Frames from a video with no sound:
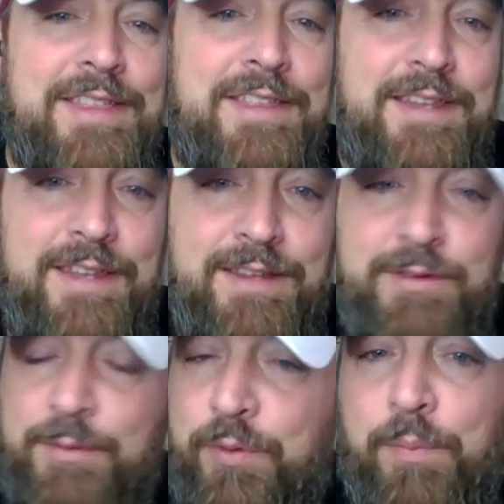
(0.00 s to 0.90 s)
The
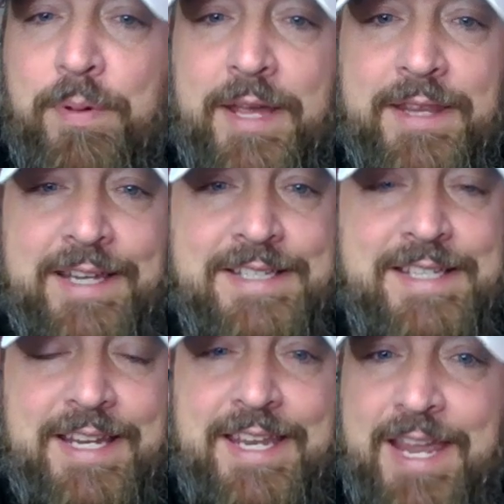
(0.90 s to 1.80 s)
bullpen, like I
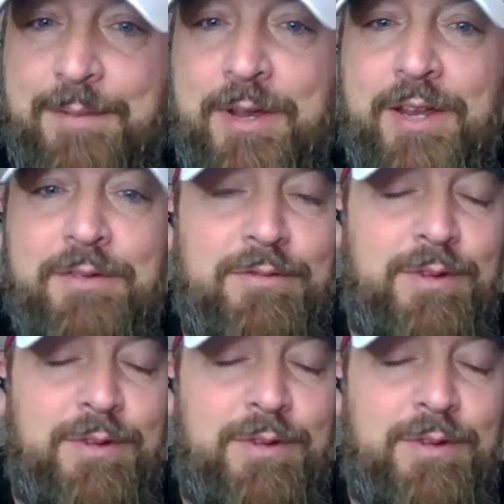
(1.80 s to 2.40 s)
said, came in.